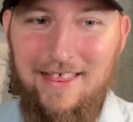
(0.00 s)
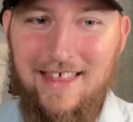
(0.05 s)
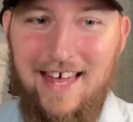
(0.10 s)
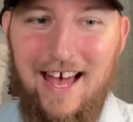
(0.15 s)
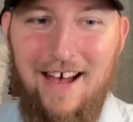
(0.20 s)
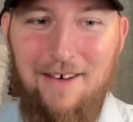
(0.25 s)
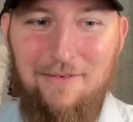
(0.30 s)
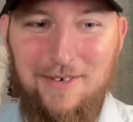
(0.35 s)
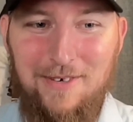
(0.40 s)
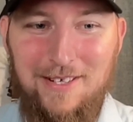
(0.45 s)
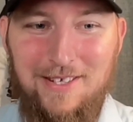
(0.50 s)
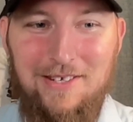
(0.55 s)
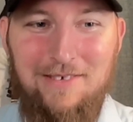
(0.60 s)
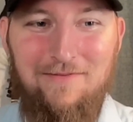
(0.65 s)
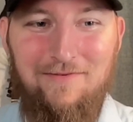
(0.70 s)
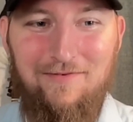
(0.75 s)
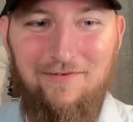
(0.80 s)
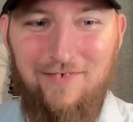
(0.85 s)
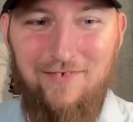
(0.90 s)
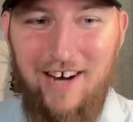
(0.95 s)
that
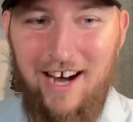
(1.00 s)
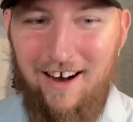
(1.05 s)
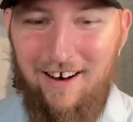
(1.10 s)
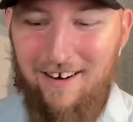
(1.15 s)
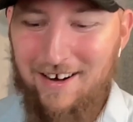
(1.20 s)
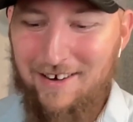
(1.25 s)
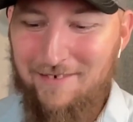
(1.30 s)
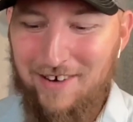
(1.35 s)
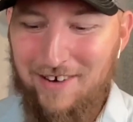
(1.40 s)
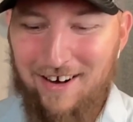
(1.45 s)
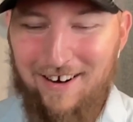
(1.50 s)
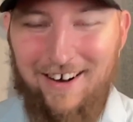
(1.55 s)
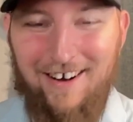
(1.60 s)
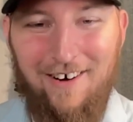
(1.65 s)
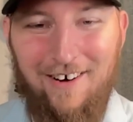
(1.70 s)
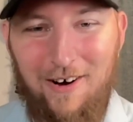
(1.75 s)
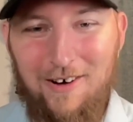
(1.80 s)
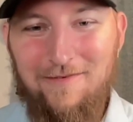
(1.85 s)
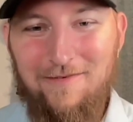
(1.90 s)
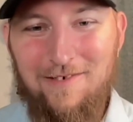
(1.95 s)
was very,
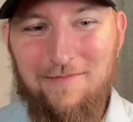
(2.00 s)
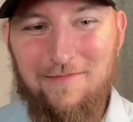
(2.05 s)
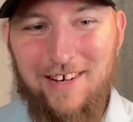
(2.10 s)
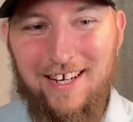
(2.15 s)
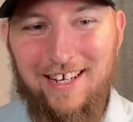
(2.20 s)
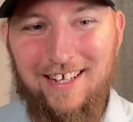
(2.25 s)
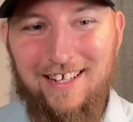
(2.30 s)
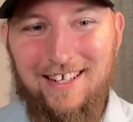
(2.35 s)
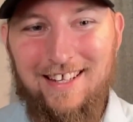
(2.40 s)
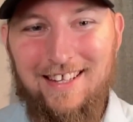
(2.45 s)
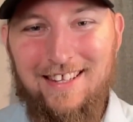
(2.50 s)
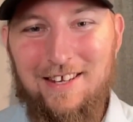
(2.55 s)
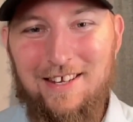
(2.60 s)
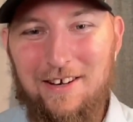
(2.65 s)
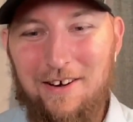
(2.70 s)
very hard for me.